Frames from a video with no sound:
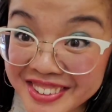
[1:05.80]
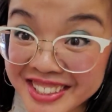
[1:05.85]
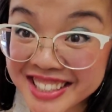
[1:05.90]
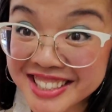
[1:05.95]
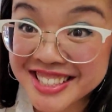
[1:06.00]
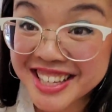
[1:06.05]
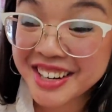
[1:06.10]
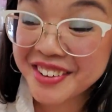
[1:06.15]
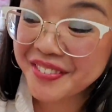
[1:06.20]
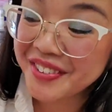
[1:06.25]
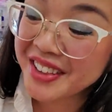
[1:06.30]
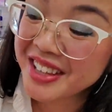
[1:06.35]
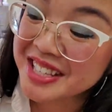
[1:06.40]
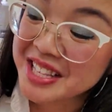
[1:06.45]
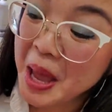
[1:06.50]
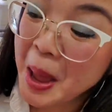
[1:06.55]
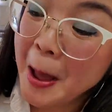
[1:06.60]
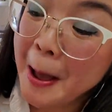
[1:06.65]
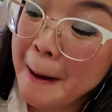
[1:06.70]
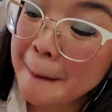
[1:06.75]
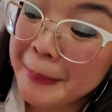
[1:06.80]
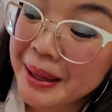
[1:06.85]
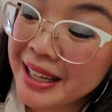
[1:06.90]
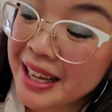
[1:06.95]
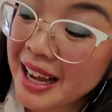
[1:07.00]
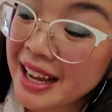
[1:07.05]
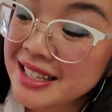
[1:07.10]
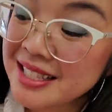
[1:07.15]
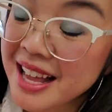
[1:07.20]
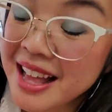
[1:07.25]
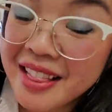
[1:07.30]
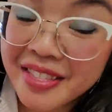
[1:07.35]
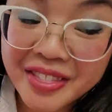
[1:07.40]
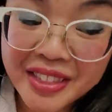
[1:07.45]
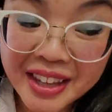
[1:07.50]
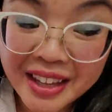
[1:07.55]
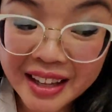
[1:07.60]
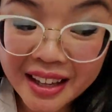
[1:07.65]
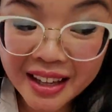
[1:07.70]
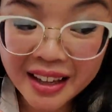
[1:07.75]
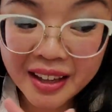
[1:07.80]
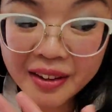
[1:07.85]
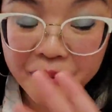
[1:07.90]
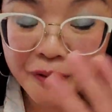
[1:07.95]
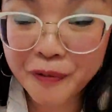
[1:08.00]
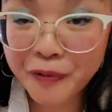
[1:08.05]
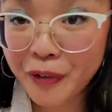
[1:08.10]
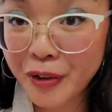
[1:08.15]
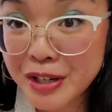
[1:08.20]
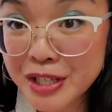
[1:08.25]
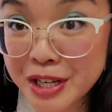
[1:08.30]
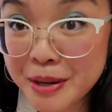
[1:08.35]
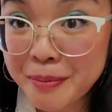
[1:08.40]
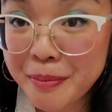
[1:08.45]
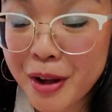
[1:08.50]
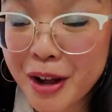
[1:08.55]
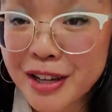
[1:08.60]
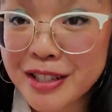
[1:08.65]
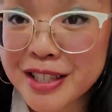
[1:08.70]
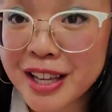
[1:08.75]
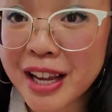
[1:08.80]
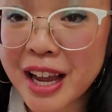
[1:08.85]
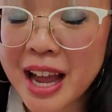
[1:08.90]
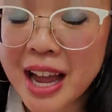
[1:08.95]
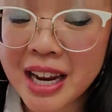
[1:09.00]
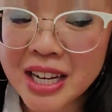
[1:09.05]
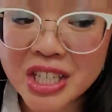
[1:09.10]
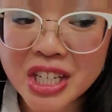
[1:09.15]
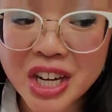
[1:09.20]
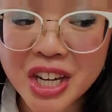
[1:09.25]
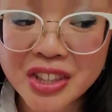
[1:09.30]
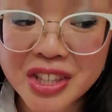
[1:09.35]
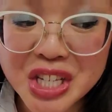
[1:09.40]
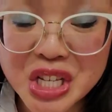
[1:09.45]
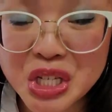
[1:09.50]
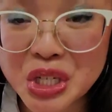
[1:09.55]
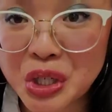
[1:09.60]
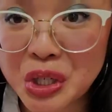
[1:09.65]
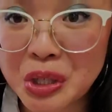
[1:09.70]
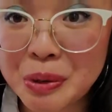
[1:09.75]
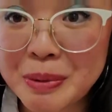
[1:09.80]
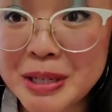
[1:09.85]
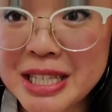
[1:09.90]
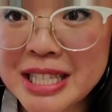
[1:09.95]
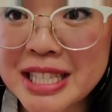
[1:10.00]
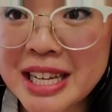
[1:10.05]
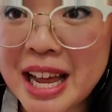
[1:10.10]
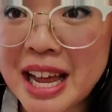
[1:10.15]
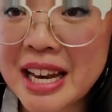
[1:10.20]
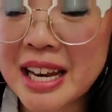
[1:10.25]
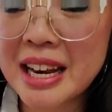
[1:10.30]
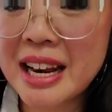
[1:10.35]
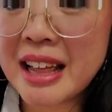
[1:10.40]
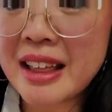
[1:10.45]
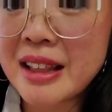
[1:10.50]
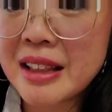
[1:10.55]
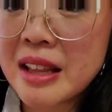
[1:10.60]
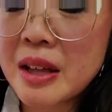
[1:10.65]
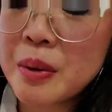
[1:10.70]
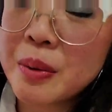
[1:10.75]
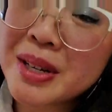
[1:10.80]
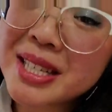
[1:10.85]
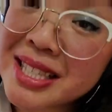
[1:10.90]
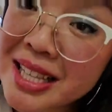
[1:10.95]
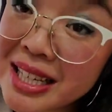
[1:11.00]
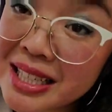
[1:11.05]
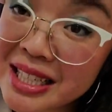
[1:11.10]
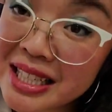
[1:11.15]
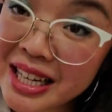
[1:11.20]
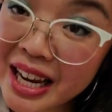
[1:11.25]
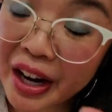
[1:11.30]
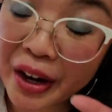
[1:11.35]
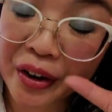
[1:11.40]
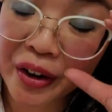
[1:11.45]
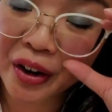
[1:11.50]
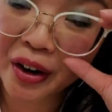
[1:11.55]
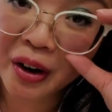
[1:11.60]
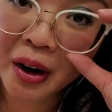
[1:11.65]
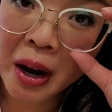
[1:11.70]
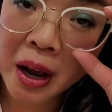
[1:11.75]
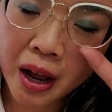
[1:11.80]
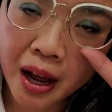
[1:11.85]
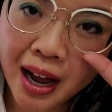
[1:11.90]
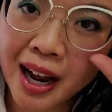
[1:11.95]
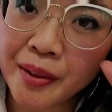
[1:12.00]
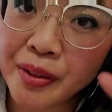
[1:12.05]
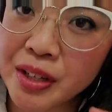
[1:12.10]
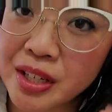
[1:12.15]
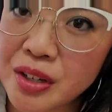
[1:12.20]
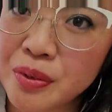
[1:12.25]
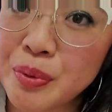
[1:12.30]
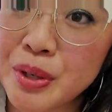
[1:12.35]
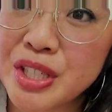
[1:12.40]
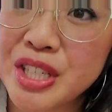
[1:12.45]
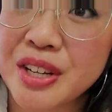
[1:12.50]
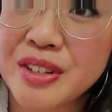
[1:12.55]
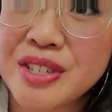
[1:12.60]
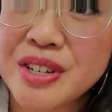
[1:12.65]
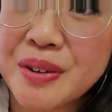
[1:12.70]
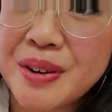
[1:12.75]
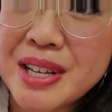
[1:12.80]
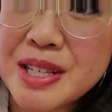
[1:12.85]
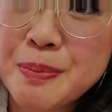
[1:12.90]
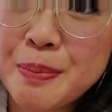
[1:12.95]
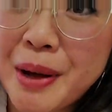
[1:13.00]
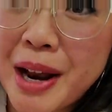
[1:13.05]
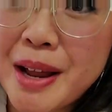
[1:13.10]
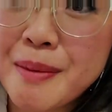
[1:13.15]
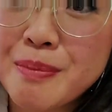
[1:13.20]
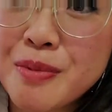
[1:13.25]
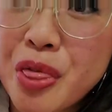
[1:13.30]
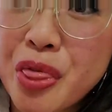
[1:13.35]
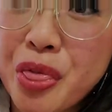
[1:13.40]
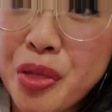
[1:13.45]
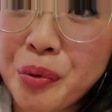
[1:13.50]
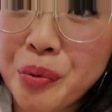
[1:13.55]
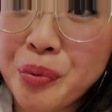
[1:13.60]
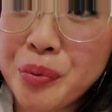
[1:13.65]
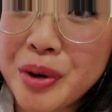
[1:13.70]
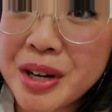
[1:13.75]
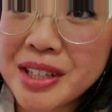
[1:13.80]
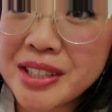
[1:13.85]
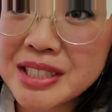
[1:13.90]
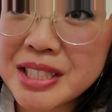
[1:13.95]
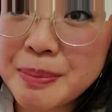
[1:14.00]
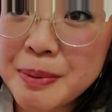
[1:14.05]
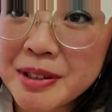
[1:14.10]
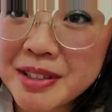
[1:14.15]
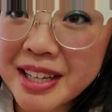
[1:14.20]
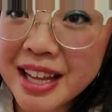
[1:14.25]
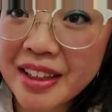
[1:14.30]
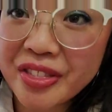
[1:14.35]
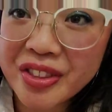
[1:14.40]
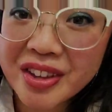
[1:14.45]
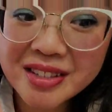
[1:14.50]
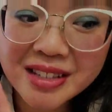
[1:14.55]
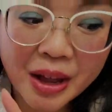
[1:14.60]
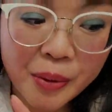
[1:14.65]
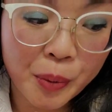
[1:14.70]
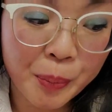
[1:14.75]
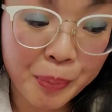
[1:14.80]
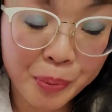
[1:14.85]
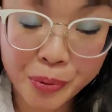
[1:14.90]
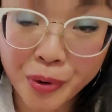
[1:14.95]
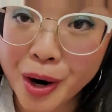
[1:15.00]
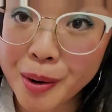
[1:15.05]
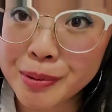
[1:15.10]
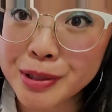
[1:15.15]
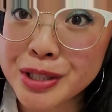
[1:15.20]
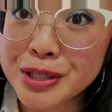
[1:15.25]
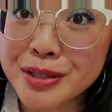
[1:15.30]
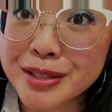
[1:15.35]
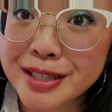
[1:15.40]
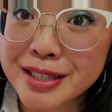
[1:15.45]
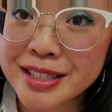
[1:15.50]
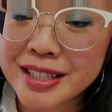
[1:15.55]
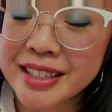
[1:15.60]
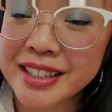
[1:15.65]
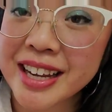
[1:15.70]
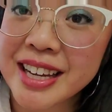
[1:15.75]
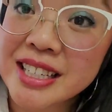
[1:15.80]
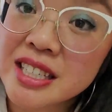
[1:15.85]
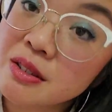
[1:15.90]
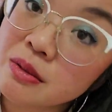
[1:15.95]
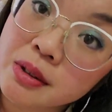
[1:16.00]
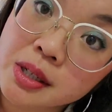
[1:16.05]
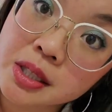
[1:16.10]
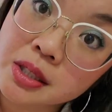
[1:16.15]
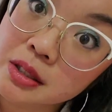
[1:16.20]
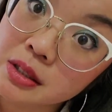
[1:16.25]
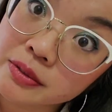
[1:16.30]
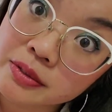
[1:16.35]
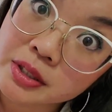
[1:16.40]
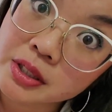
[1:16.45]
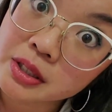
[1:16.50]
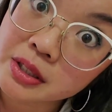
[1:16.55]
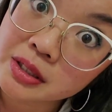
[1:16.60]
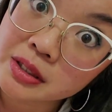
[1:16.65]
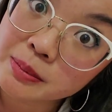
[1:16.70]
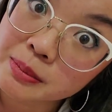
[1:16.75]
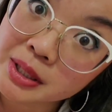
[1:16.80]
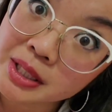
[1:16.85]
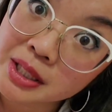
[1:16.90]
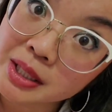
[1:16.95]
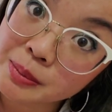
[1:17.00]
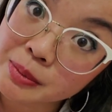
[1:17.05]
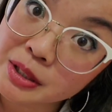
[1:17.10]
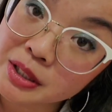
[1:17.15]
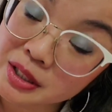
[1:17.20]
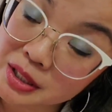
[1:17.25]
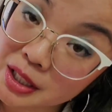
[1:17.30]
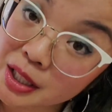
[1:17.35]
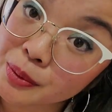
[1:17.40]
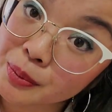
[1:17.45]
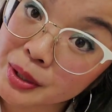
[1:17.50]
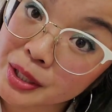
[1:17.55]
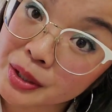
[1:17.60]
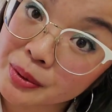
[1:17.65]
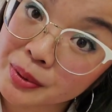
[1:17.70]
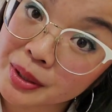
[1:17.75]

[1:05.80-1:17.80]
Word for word: really excited for this because the first unboxing, I actually got the serum instead, and I, it was sent an error. Uh, they did reach out to us, but I'm thrilled to be able to get this. I will probably use this tonight to wash off all this makeup to see how well it